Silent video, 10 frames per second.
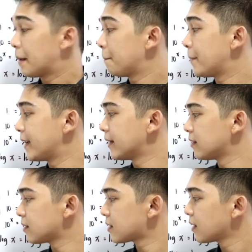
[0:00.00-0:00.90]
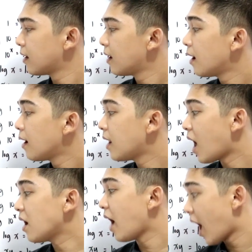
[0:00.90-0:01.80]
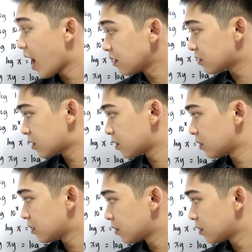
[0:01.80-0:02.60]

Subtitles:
means log x